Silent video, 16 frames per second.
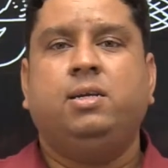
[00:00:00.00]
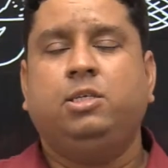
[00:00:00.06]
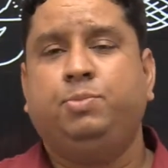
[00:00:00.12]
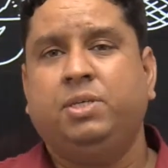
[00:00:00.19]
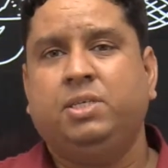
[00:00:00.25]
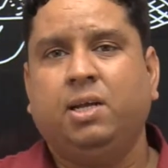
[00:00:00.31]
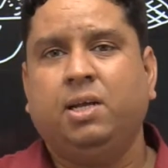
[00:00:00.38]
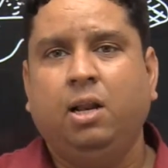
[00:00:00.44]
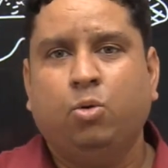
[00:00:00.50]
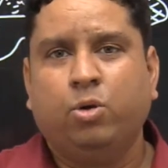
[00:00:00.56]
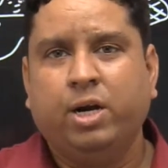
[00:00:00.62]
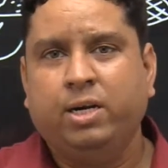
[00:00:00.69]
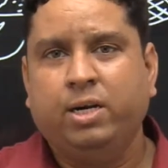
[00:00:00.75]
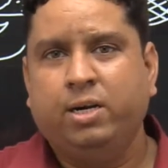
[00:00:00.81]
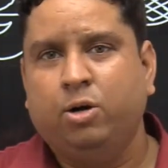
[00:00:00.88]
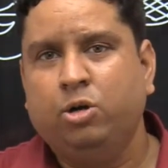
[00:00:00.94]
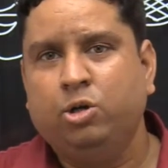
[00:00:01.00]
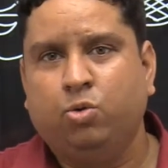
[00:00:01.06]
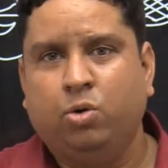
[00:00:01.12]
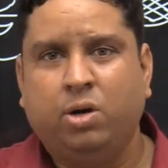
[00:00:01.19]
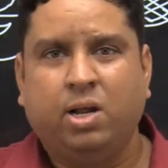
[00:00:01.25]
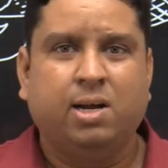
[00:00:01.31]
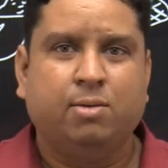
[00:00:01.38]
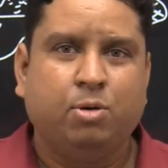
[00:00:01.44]
is basically located on
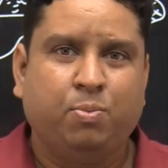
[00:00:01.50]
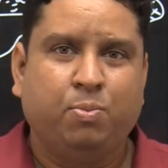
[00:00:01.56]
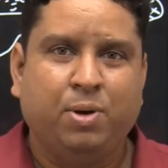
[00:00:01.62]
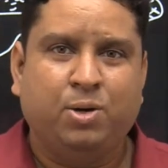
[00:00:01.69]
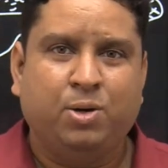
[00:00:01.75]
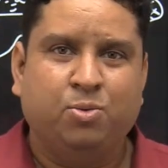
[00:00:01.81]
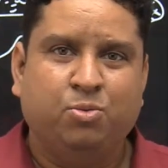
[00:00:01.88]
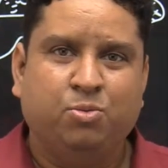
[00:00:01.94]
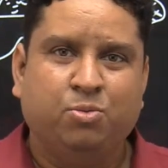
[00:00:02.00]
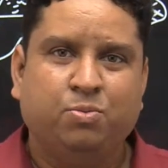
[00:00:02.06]
Chota Nagpur Plateau.